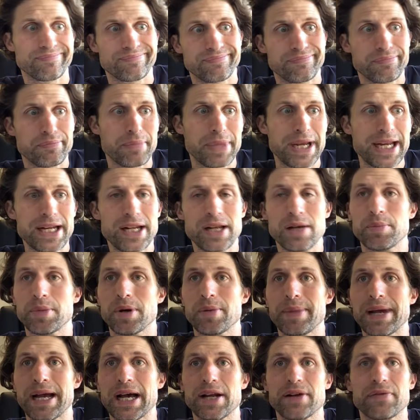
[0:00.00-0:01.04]
Medium
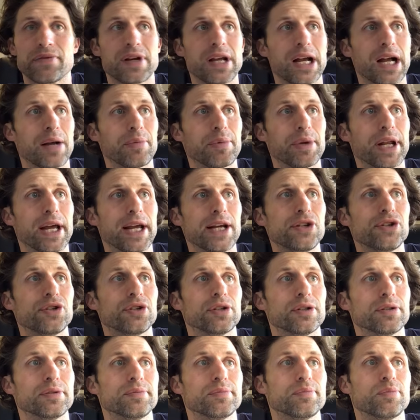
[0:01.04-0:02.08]
amount of
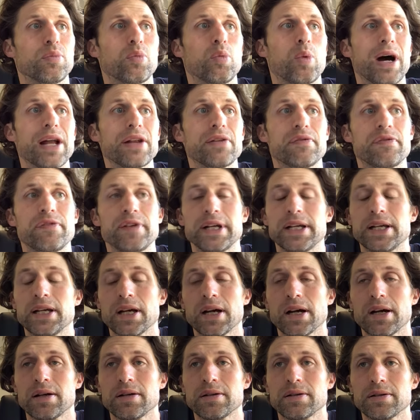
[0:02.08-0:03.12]
carbonation, one
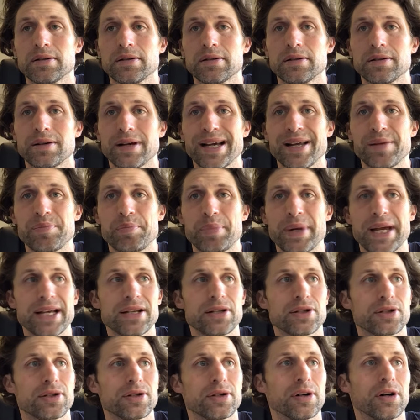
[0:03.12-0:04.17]
finger at
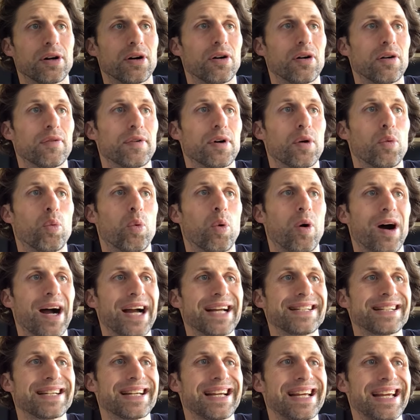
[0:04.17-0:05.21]
best of
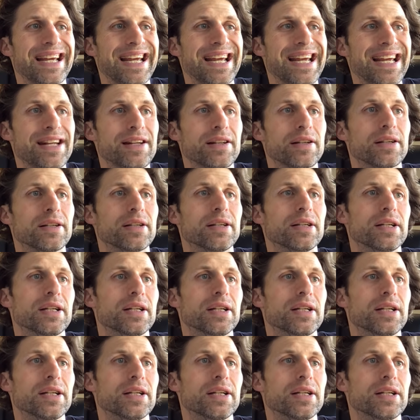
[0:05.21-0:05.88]
white head.